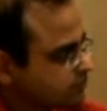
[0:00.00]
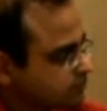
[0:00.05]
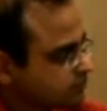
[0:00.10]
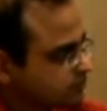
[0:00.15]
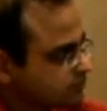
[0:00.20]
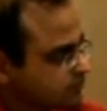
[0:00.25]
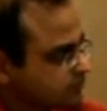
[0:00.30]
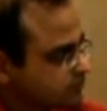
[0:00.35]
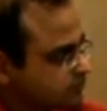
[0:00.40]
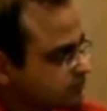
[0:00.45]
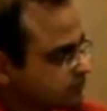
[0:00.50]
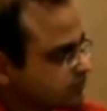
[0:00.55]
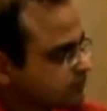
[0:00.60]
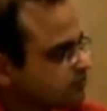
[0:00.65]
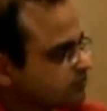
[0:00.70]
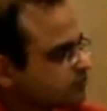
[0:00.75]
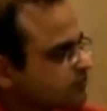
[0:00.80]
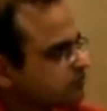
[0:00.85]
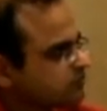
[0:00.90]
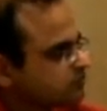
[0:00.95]

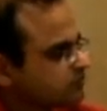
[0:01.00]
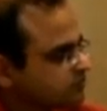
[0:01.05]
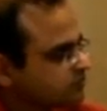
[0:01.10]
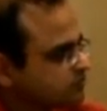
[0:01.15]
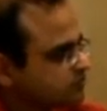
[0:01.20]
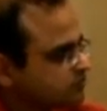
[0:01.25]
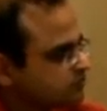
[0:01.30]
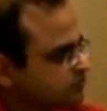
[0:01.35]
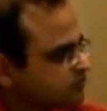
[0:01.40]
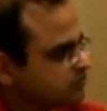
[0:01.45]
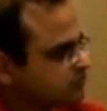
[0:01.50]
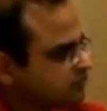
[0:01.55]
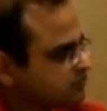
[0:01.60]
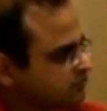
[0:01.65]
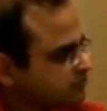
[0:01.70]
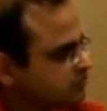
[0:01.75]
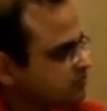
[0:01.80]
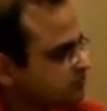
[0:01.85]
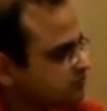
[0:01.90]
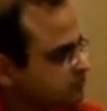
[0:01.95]

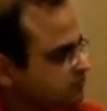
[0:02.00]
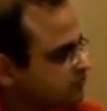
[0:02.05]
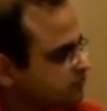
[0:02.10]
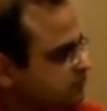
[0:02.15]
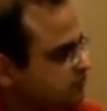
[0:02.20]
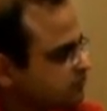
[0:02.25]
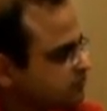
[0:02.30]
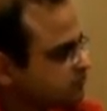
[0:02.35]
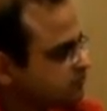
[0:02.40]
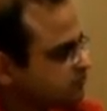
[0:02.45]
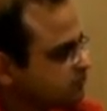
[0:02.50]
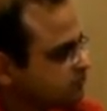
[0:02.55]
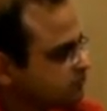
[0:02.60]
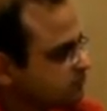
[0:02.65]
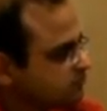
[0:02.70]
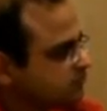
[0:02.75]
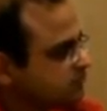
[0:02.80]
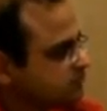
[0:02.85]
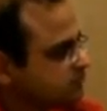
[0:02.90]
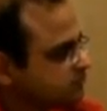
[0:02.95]

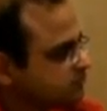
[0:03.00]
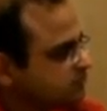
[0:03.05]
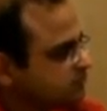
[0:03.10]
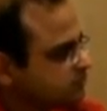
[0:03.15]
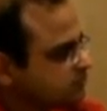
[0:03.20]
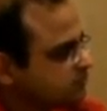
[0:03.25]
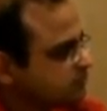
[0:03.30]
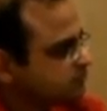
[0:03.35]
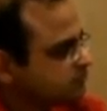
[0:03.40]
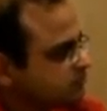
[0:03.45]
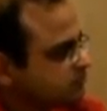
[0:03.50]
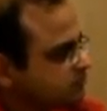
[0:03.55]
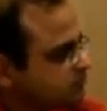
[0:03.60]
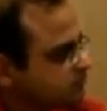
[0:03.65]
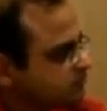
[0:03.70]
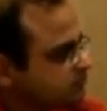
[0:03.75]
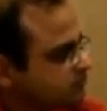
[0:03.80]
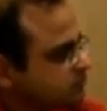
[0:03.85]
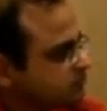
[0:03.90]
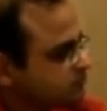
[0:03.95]

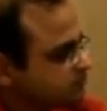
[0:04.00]
(silent)